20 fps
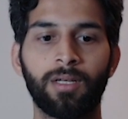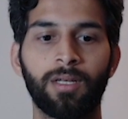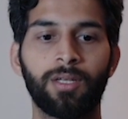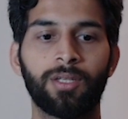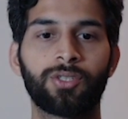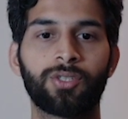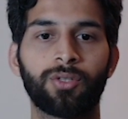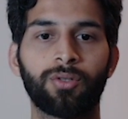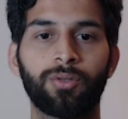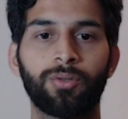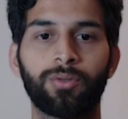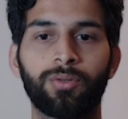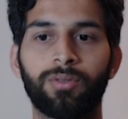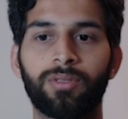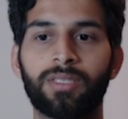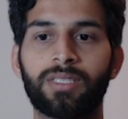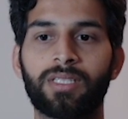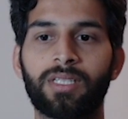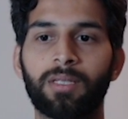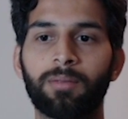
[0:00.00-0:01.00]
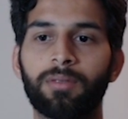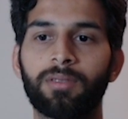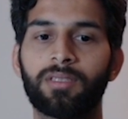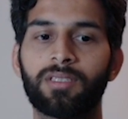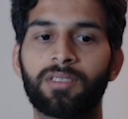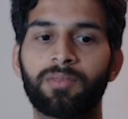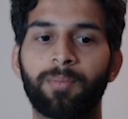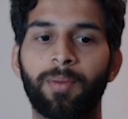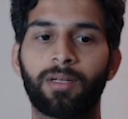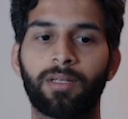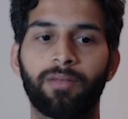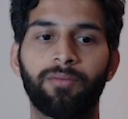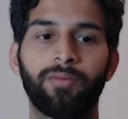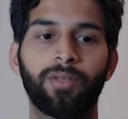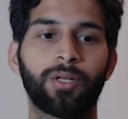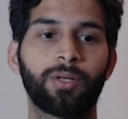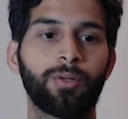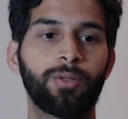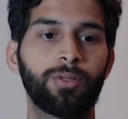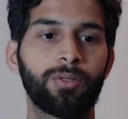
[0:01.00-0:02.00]
So to disable this button, we
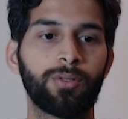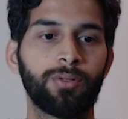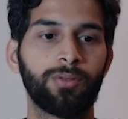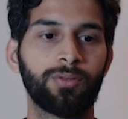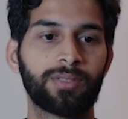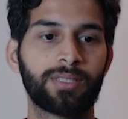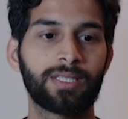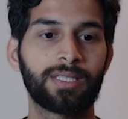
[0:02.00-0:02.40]
are going to use